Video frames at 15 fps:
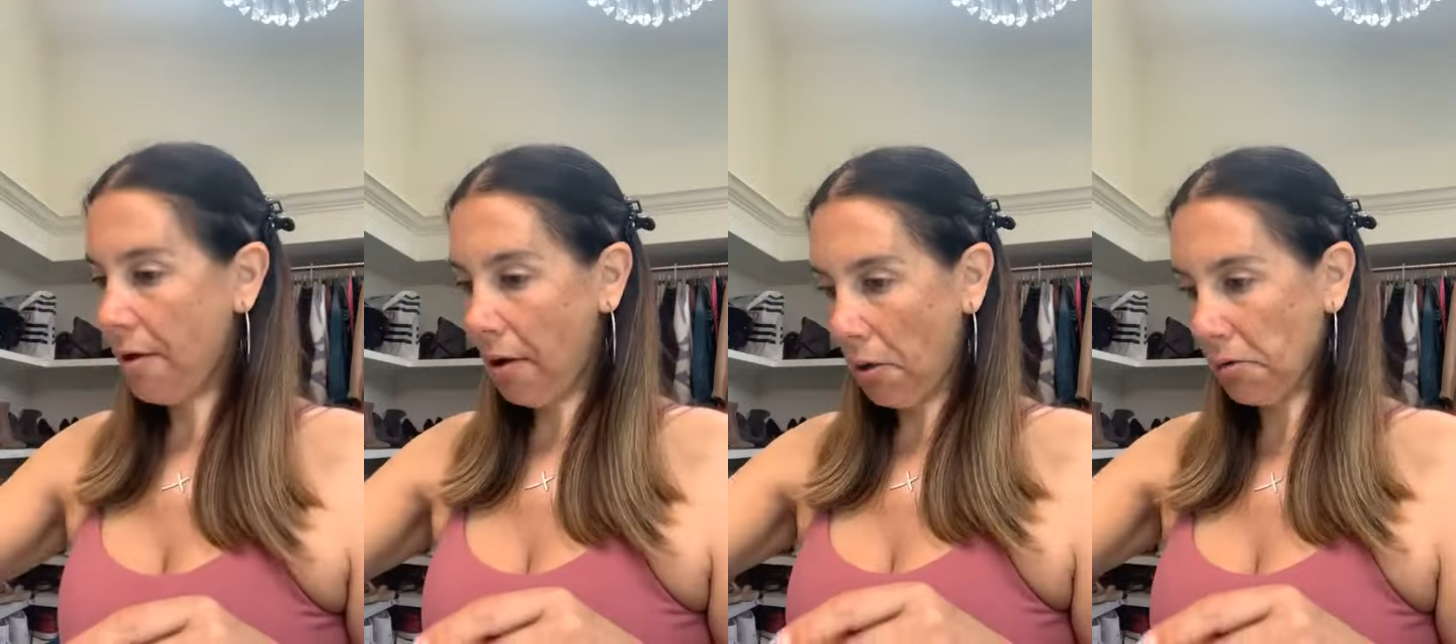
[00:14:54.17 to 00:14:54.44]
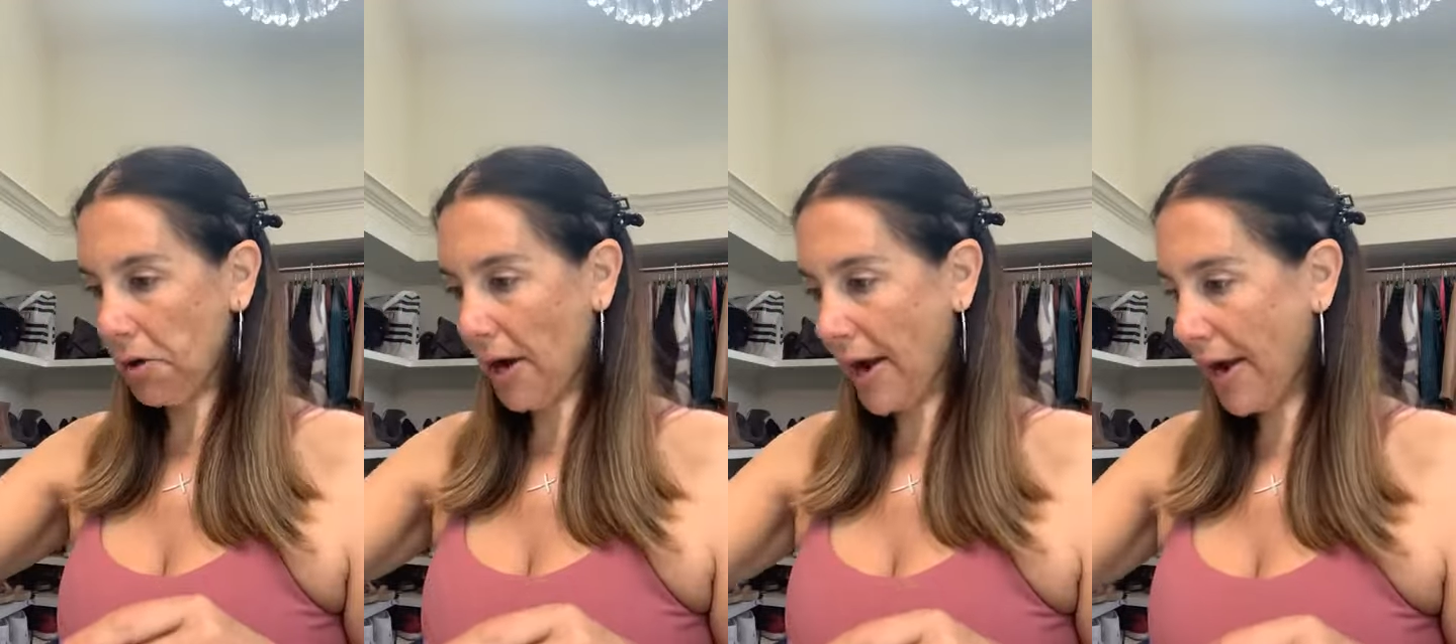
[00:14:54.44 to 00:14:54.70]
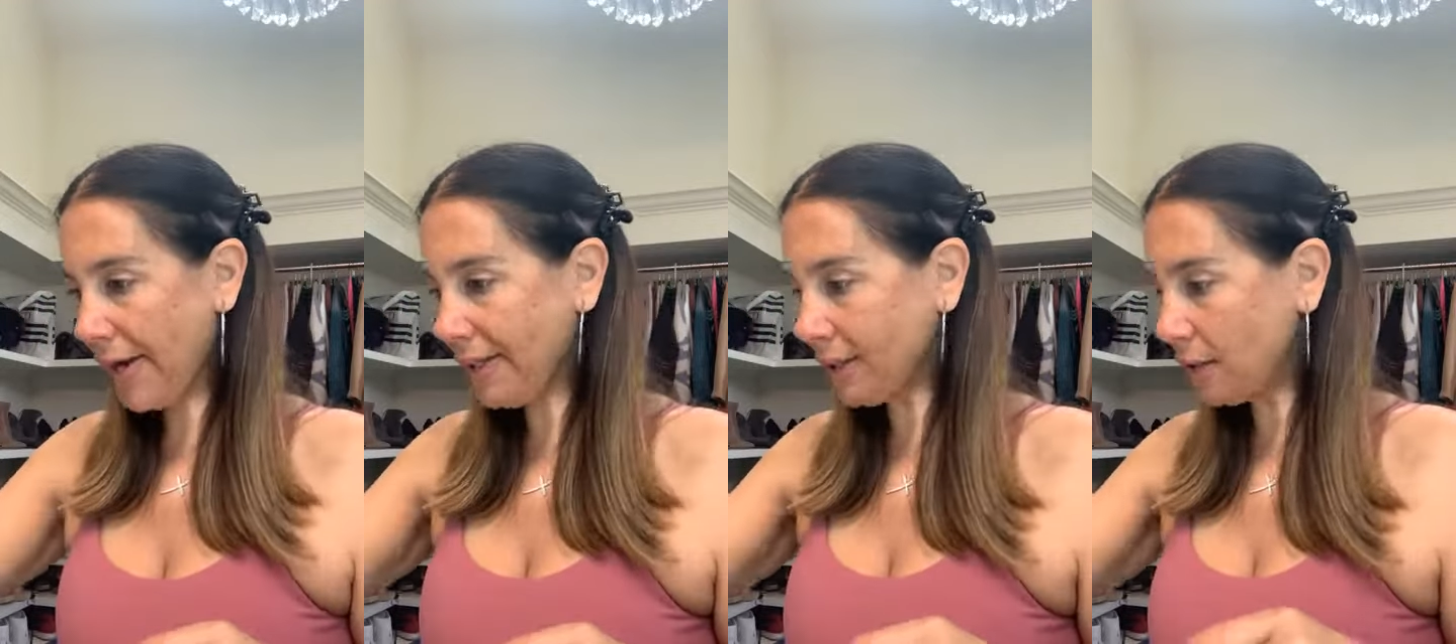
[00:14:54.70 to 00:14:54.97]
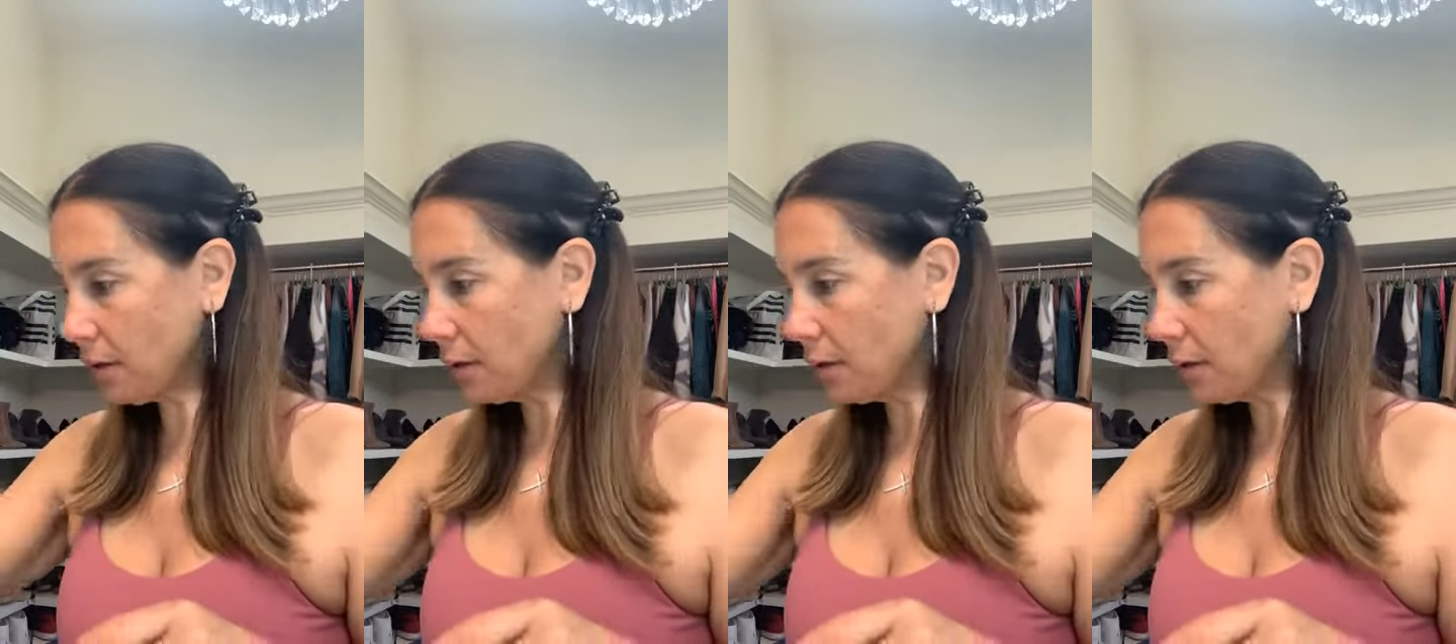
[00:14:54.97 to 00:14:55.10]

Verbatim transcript: okay